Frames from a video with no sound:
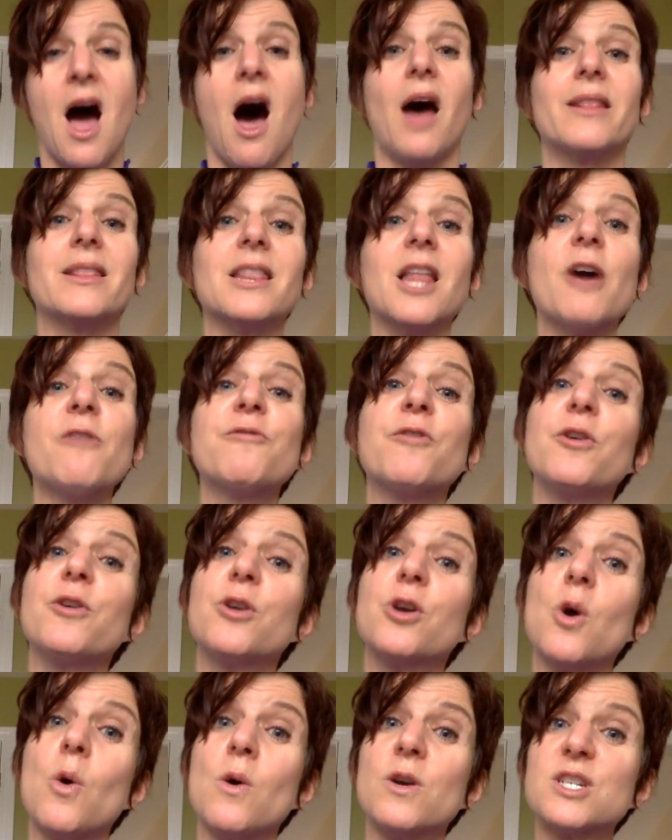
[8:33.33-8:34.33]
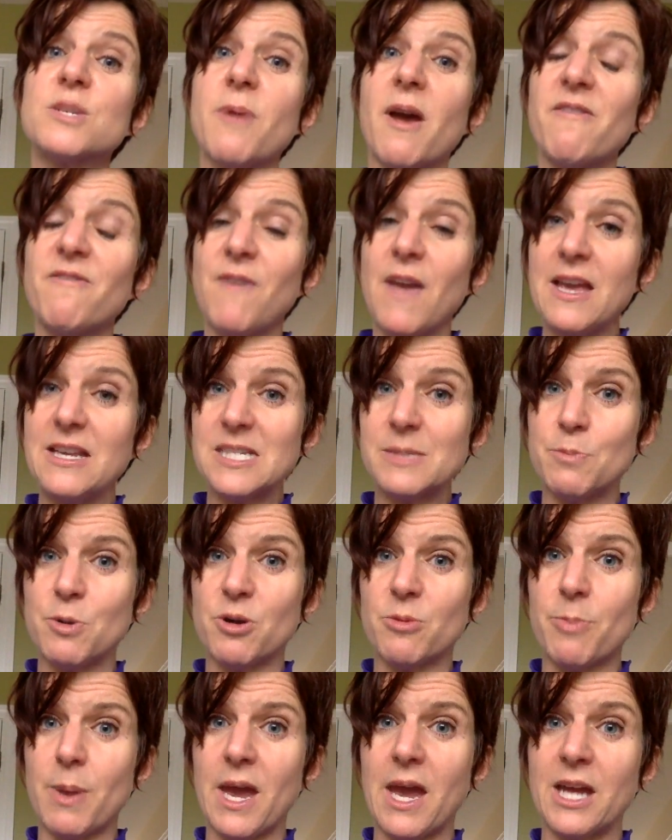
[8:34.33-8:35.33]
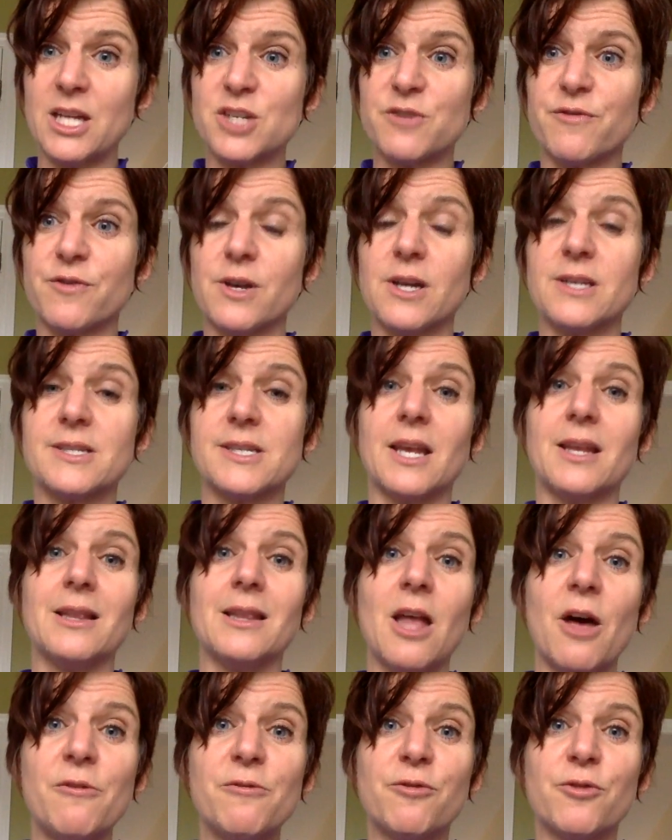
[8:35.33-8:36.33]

I'd love for you to go onto my Facebook page because I'd love